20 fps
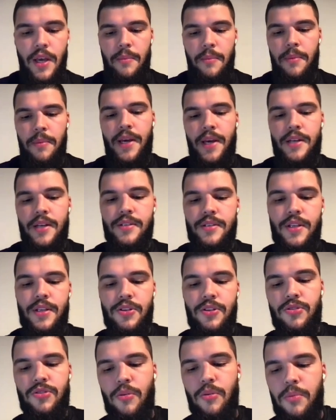because
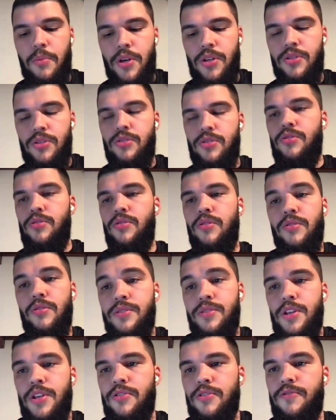there's no point to
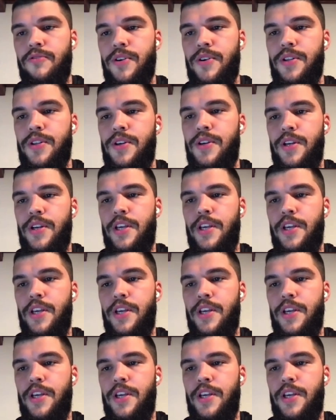continue further